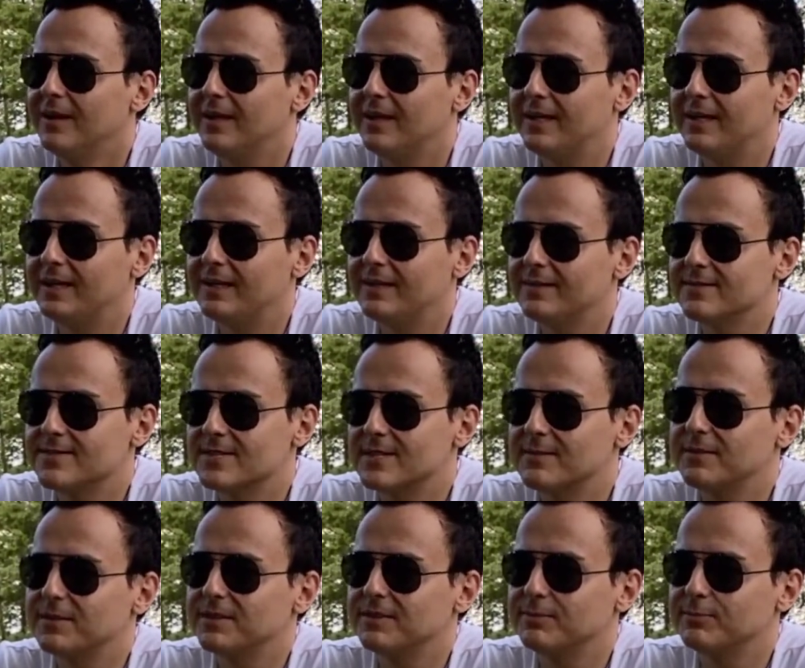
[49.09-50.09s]
and
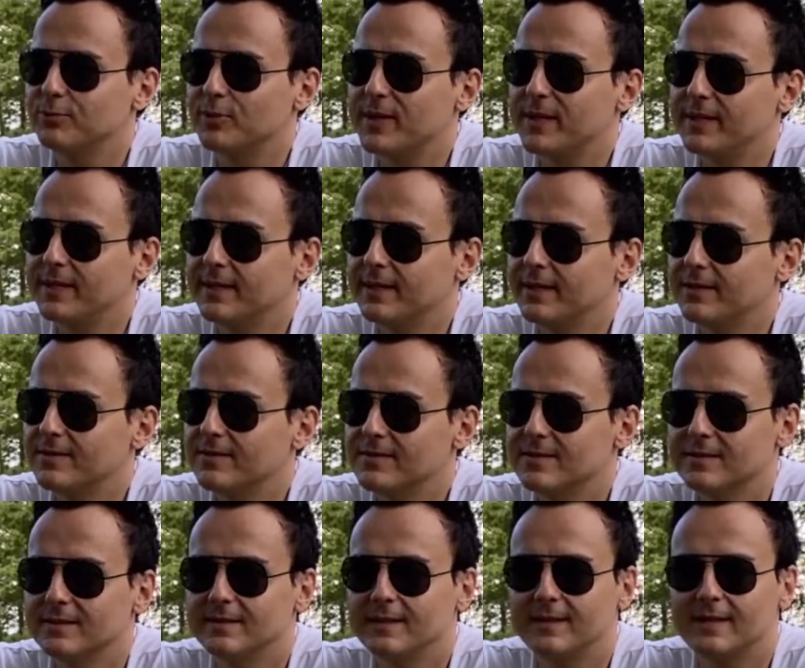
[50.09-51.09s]
some of the breakouts
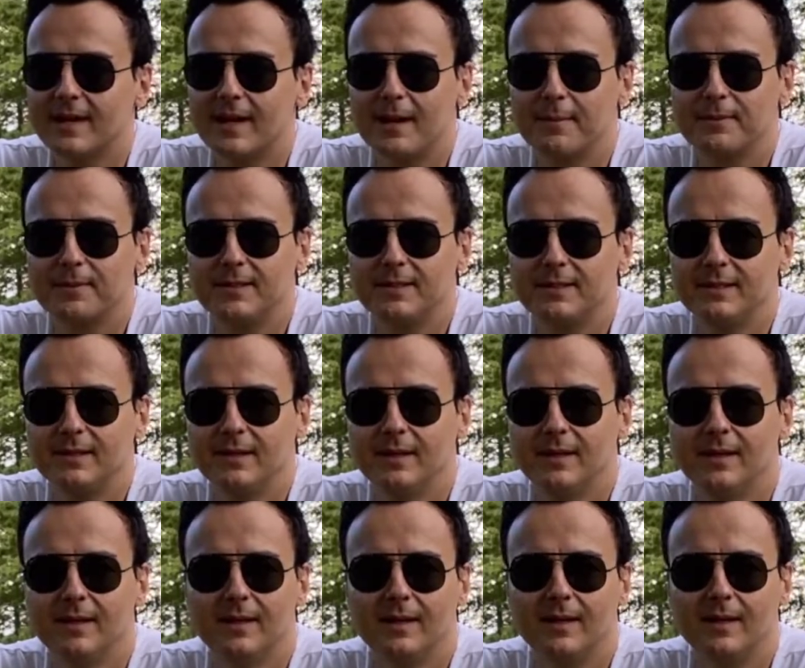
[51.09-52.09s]
that happen,
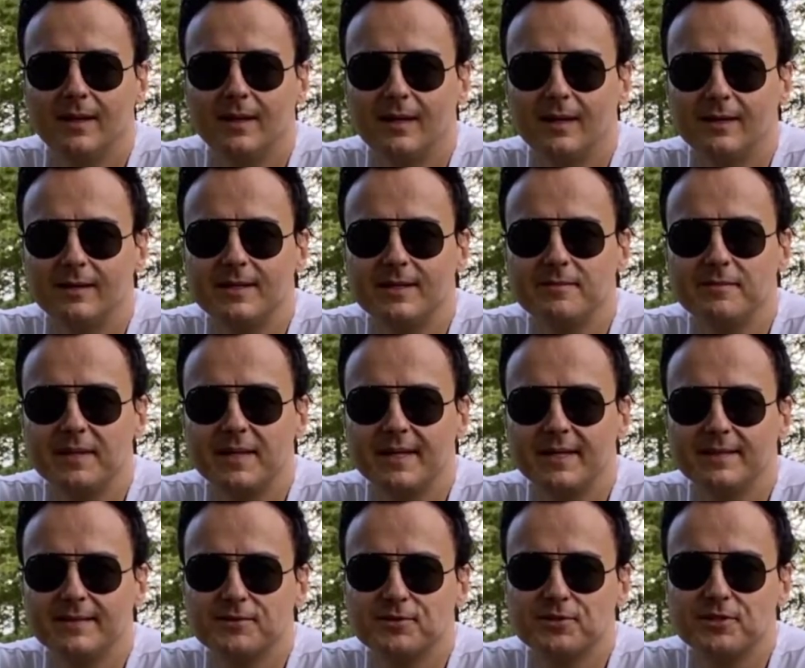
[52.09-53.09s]
uh, they
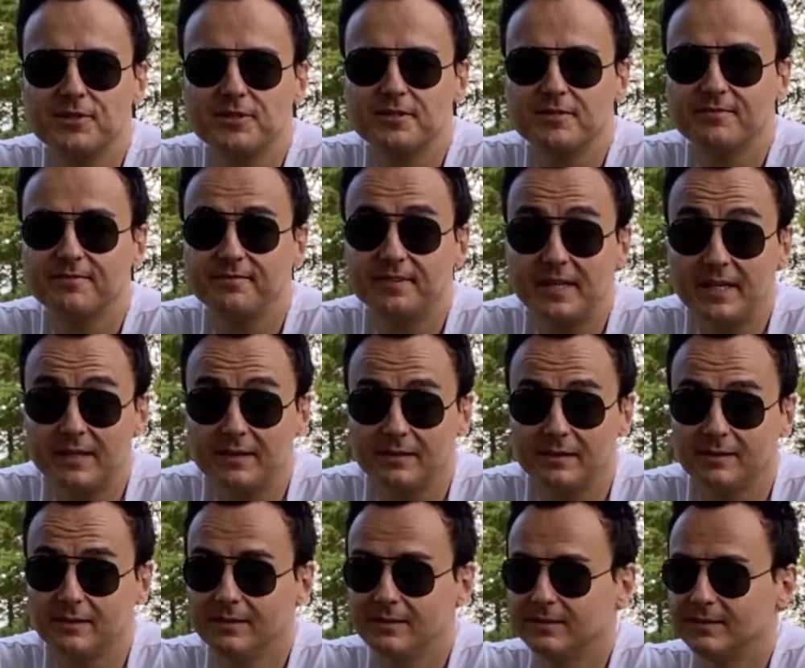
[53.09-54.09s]
might just
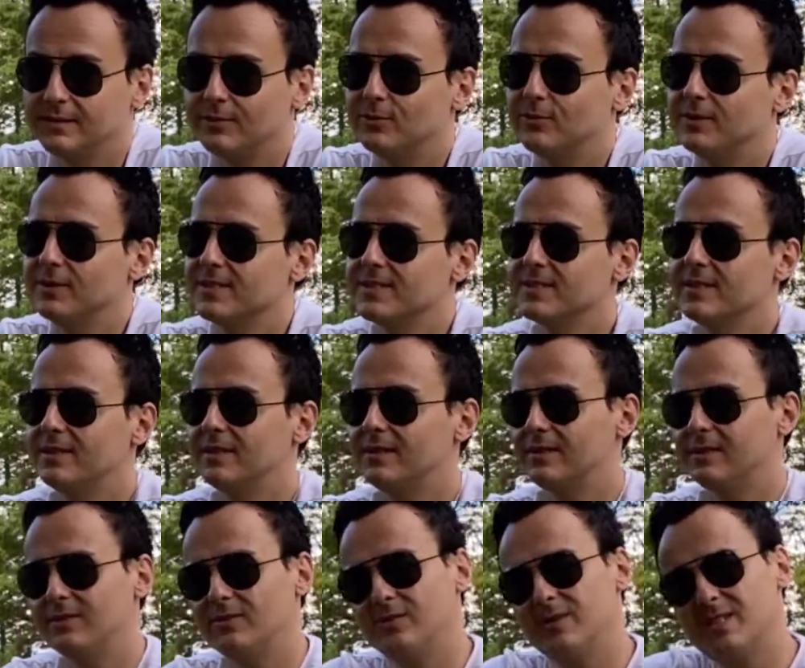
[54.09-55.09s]
fail. There was a
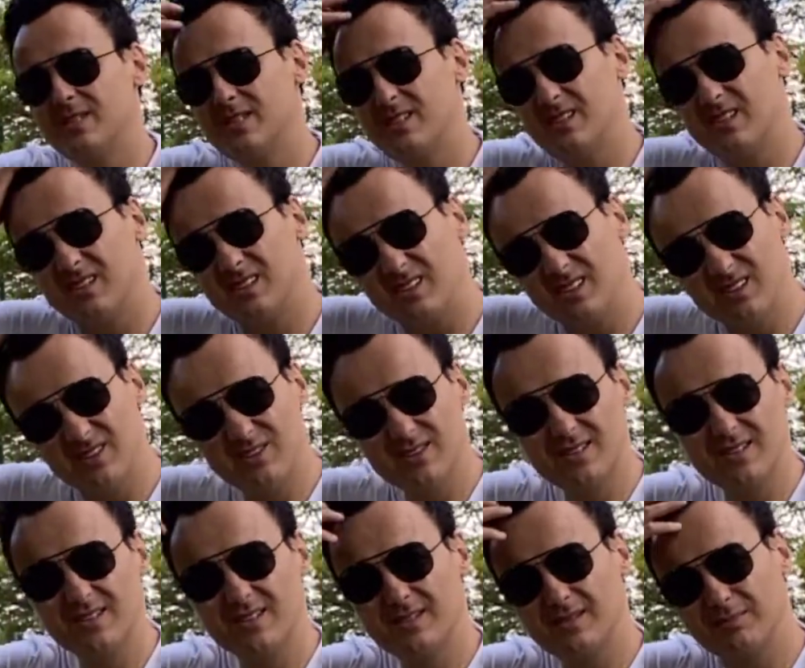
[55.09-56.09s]
there was a there
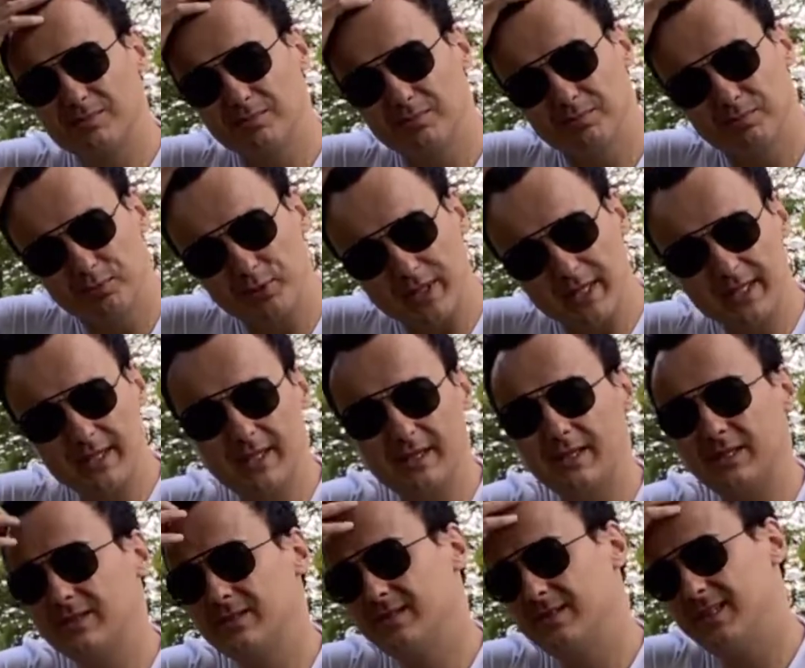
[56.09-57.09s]
was a
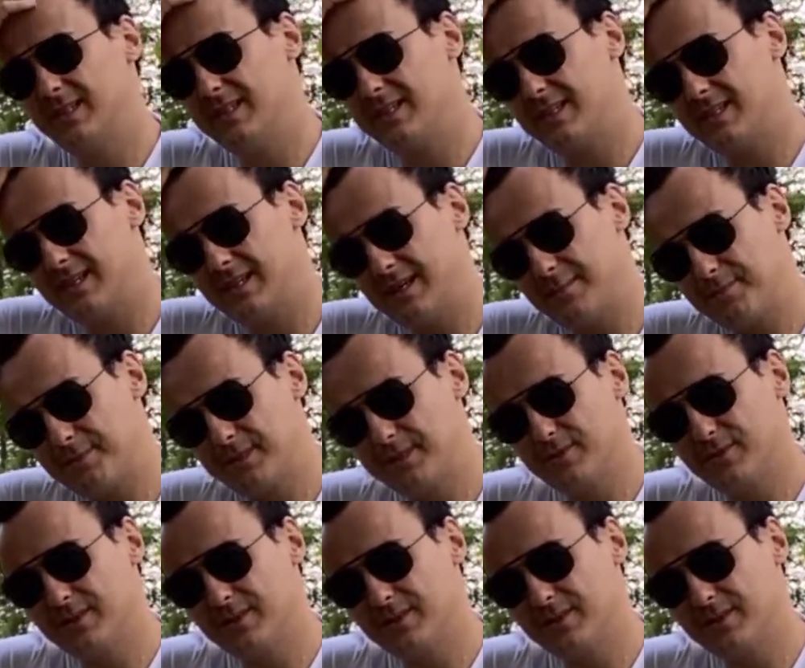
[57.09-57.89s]
breakout today that happened. It